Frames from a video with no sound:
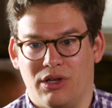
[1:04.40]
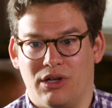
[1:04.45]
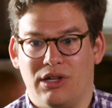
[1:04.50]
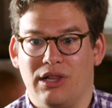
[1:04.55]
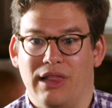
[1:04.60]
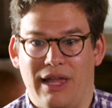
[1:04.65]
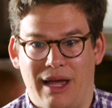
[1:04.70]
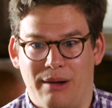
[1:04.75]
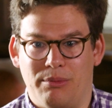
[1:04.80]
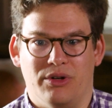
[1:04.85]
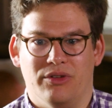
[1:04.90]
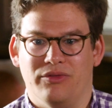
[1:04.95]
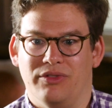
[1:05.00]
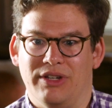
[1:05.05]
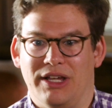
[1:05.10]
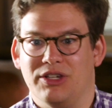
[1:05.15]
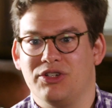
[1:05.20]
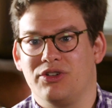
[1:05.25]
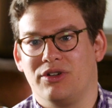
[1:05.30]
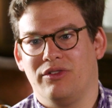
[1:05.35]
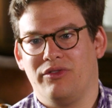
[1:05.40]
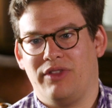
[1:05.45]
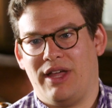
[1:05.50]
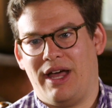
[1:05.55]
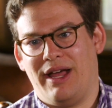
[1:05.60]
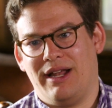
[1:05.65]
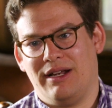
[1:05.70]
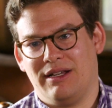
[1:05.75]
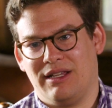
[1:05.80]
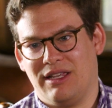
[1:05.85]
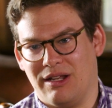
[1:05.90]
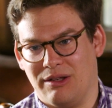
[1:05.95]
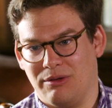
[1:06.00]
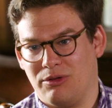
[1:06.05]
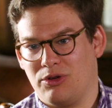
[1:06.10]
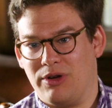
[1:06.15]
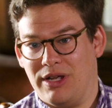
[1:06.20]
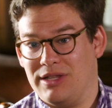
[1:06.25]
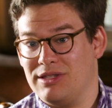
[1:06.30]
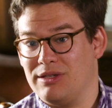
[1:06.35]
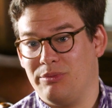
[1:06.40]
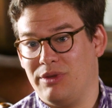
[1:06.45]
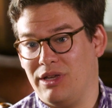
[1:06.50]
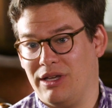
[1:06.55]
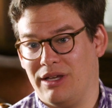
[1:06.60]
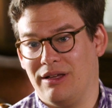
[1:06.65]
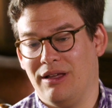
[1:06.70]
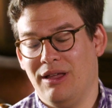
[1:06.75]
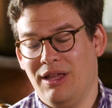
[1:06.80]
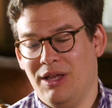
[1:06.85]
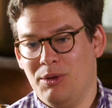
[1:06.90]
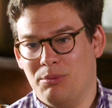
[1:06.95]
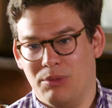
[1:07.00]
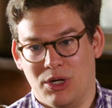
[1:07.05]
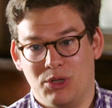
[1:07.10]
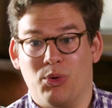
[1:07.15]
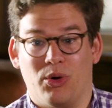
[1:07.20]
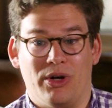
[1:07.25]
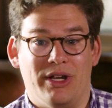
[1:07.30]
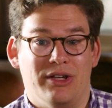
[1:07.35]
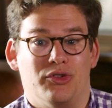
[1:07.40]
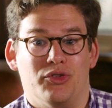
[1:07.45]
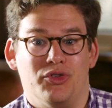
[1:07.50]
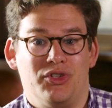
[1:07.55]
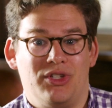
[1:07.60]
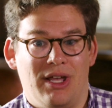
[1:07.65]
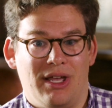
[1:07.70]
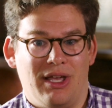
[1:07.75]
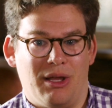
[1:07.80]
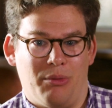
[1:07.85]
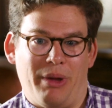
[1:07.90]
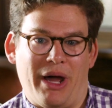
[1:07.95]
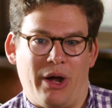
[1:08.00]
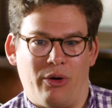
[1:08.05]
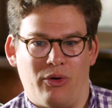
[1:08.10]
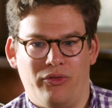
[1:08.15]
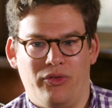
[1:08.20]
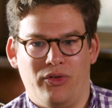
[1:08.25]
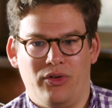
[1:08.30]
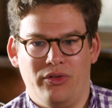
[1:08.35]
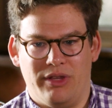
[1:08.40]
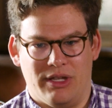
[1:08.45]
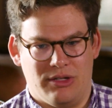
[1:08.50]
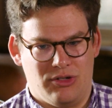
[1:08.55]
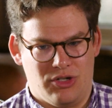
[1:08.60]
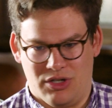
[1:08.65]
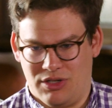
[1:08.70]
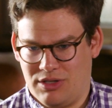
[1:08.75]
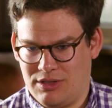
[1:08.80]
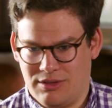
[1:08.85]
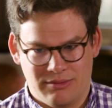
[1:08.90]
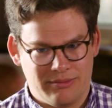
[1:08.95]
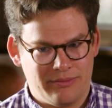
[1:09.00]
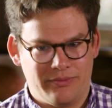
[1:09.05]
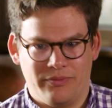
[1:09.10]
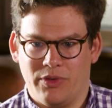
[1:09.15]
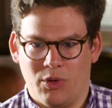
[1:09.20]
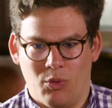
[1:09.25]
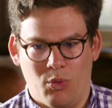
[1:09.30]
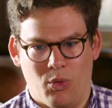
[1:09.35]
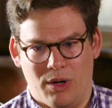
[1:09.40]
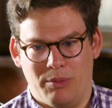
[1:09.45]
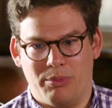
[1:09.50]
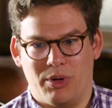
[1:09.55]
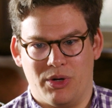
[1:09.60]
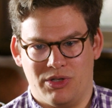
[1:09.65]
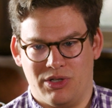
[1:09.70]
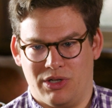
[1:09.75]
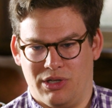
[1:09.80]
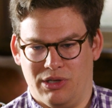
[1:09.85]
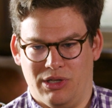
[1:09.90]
The collaborative nature of that can create something much more interesting and powerful than just one person